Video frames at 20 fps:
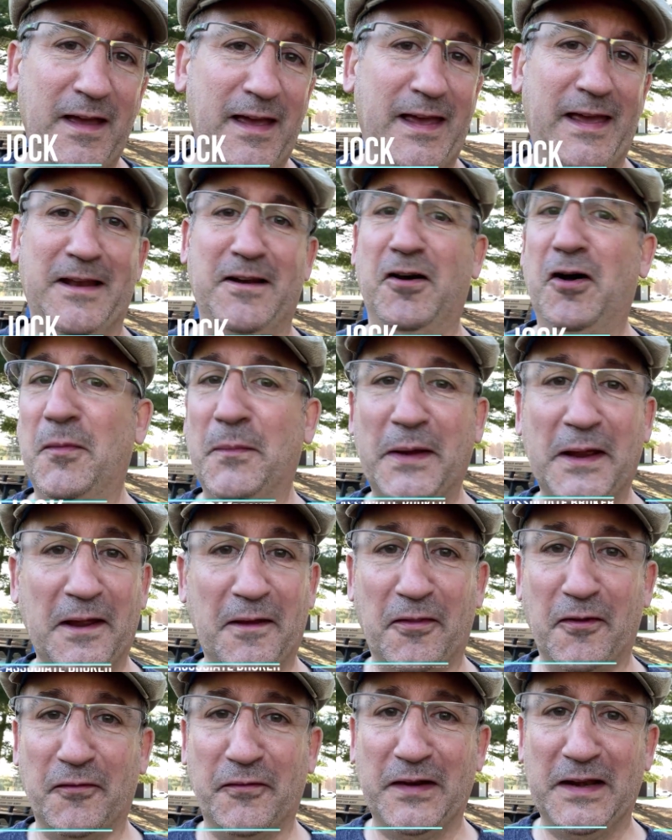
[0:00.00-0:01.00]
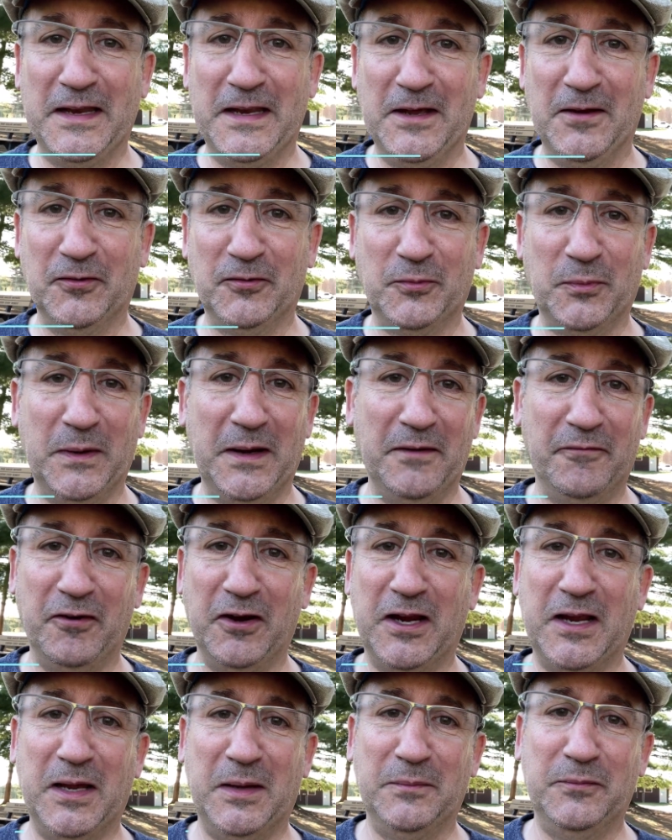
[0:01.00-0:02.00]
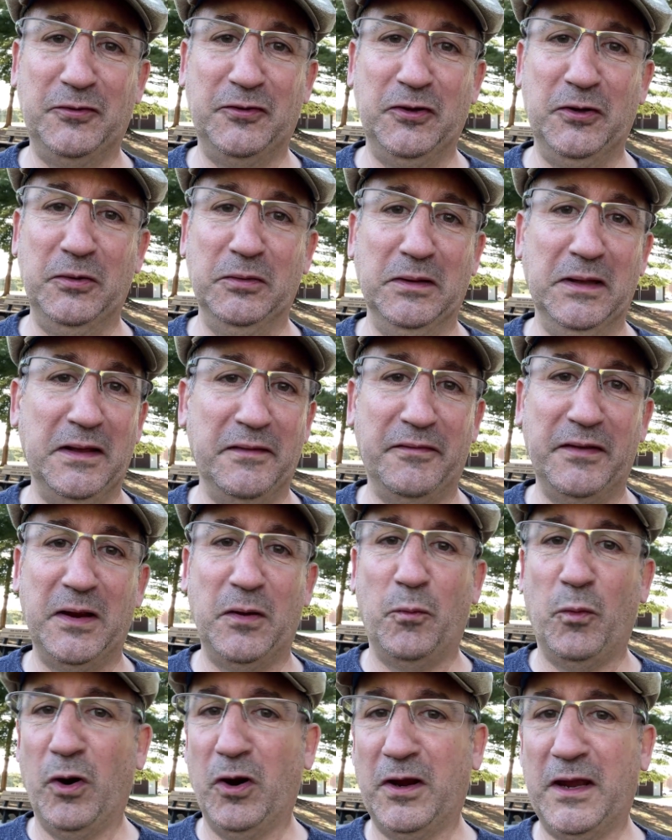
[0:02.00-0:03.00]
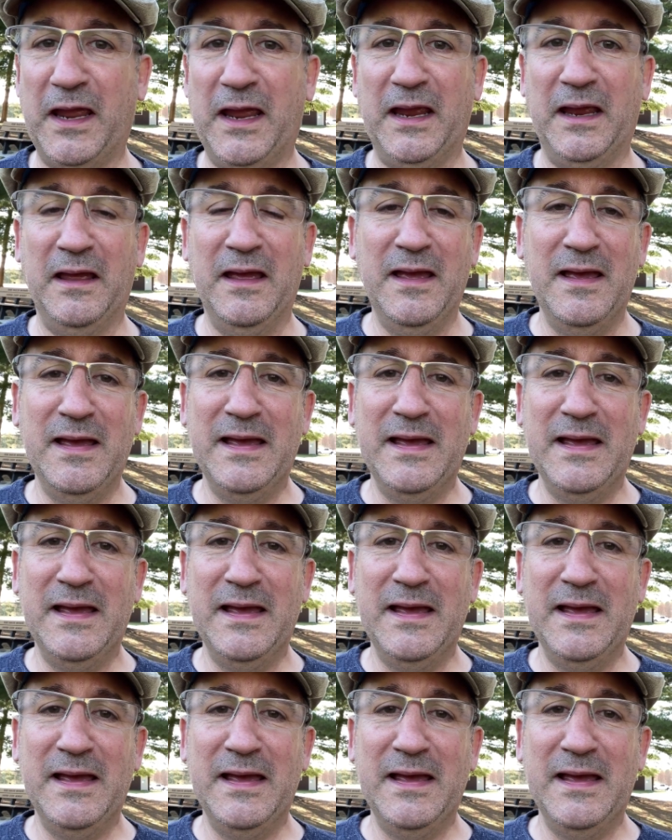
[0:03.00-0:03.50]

and all my other videos whenever it comes to living, working,